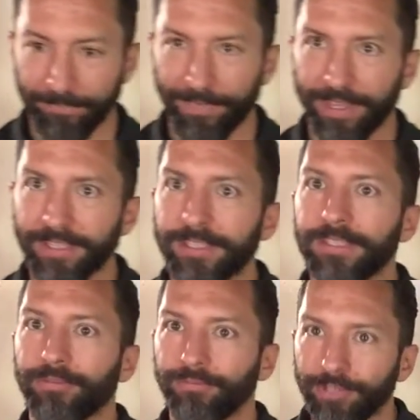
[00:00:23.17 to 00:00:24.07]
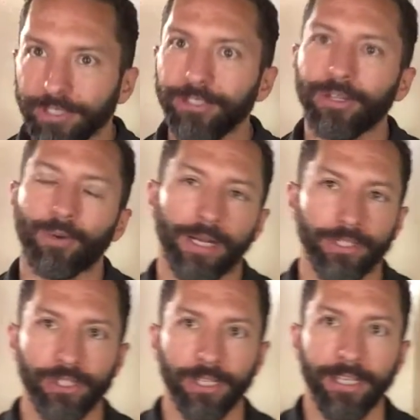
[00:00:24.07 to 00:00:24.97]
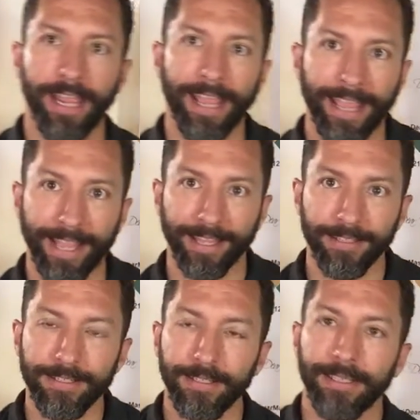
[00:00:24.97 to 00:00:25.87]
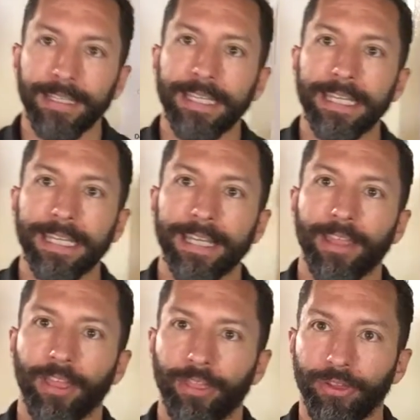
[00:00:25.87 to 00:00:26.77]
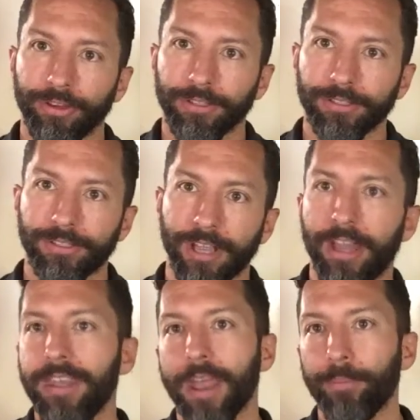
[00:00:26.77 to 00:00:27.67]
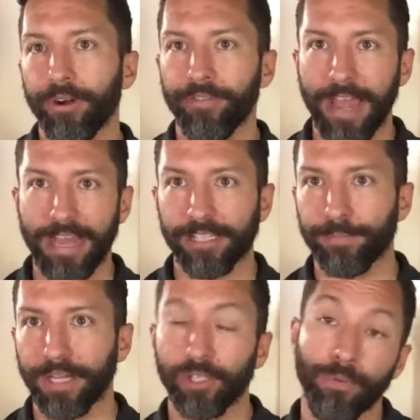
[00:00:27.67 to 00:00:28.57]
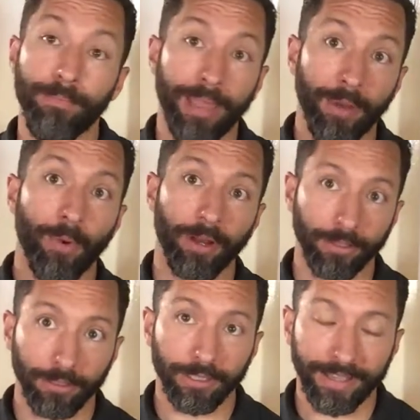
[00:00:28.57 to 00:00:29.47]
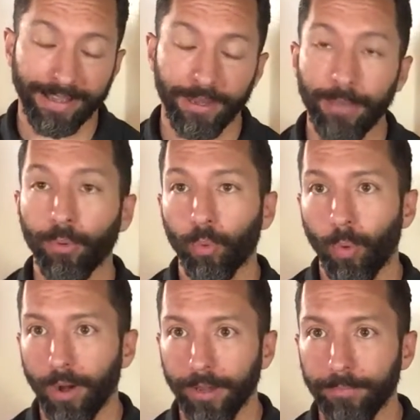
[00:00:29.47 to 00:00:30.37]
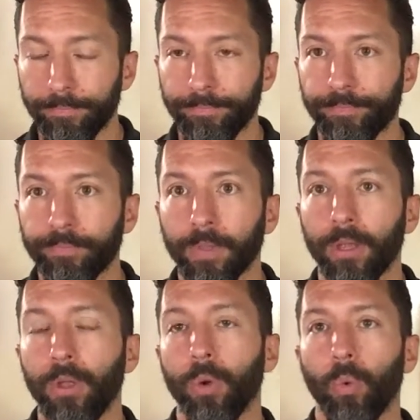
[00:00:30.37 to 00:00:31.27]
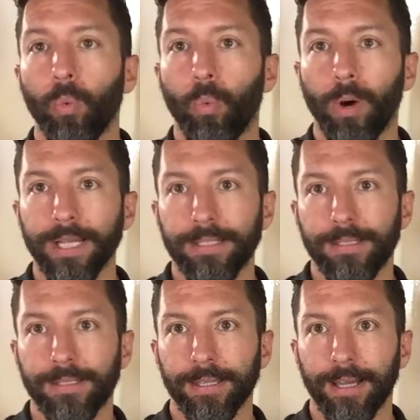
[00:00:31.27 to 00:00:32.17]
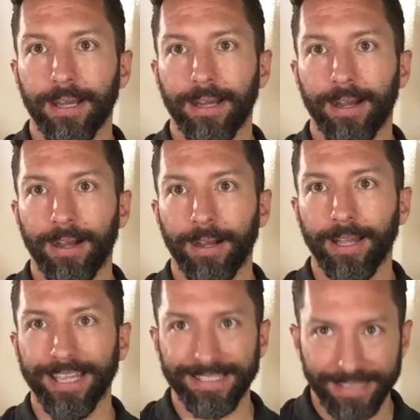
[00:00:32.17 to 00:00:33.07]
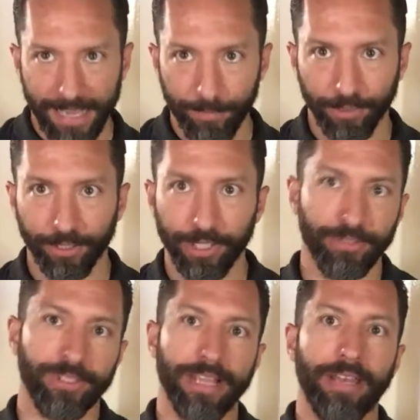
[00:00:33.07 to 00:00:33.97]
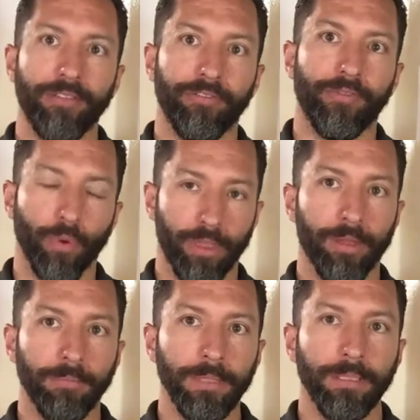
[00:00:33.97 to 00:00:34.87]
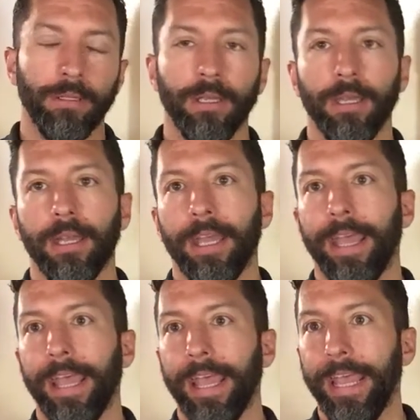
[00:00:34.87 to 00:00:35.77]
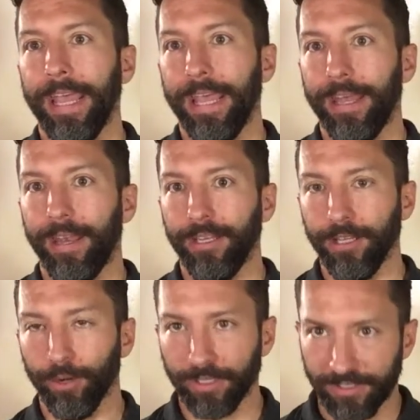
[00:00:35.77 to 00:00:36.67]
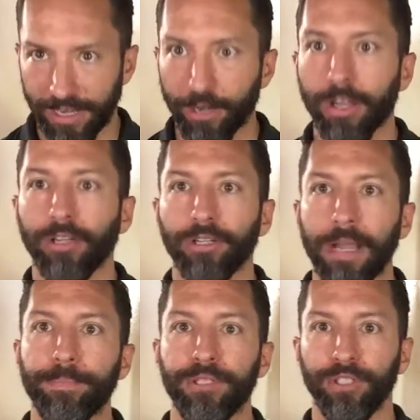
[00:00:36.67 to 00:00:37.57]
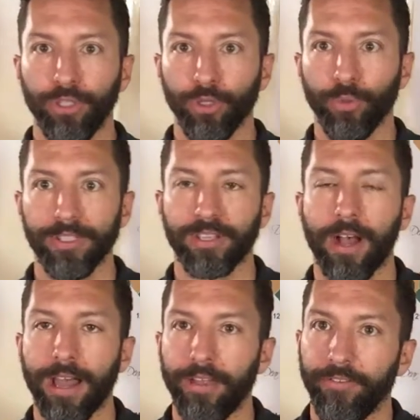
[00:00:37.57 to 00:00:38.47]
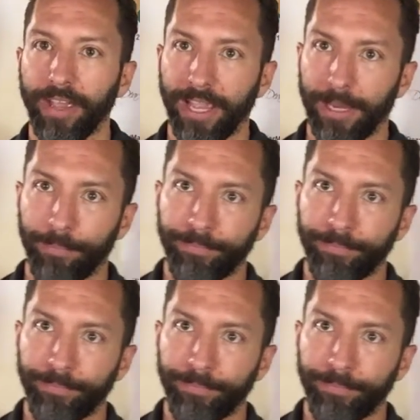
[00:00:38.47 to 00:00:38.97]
This is a really good question, and there's a number of aspects you may want to look at. Number one, what example are you setting for them? And, because they're going to look up to you as kind of a